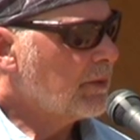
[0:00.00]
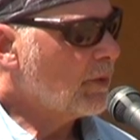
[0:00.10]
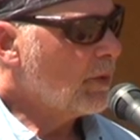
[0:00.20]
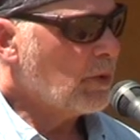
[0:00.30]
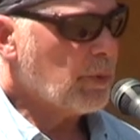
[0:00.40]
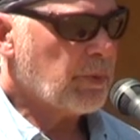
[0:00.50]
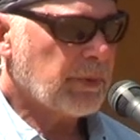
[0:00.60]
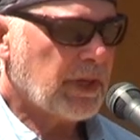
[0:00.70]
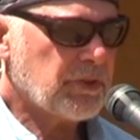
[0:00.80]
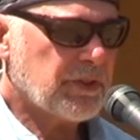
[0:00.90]
So
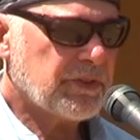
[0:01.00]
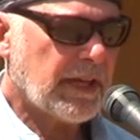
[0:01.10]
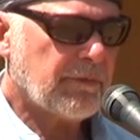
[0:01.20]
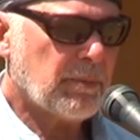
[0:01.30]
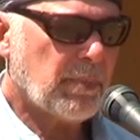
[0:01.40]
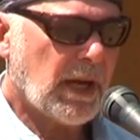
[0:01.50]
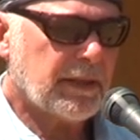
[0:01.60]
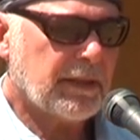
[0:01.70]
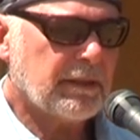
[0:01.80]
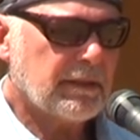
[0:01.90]
corporations have a
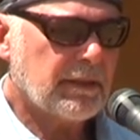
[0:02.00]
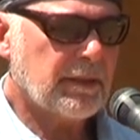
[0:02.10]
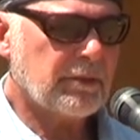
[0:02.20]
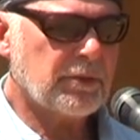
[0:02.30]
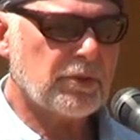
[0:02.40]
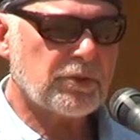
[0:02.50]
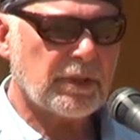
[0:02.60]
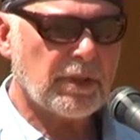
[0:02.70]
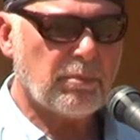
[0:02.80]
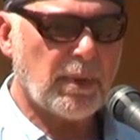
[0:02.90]
body, and they're
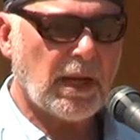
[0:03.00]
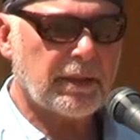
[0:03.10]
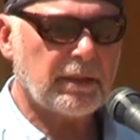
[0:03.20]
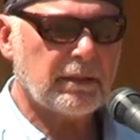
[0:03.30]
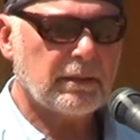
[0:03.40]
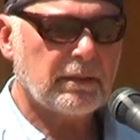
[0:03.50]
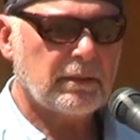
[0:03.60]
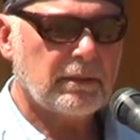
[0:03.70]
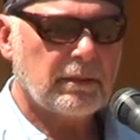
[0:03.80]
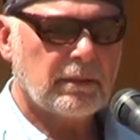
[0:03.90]
usually a body
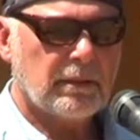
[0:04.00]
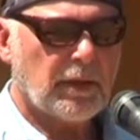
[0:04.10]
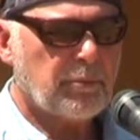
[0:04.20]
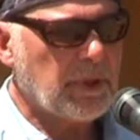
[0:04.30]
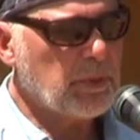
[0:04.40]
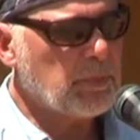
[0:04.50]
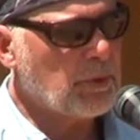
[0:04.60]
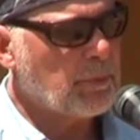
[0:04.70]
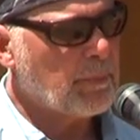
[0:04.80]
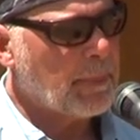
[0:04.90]
of
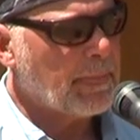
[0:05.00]
people.